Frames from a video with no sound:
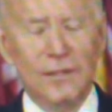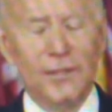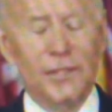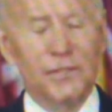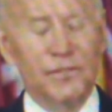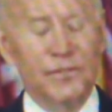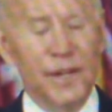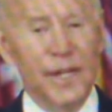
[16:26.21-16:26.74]

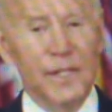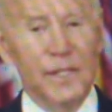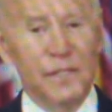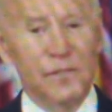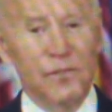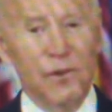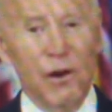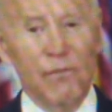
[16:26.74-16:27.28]
This fight
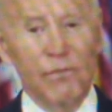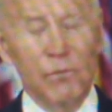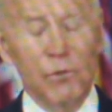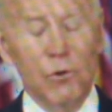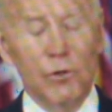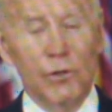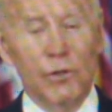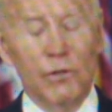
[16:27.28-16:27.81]
is far from
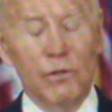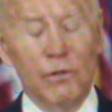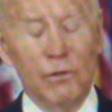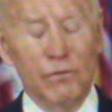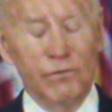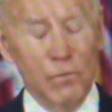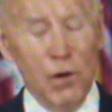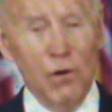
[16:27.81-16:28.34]

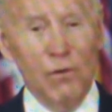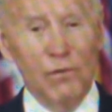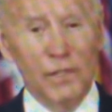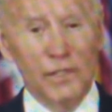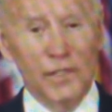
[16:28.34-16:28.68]
over.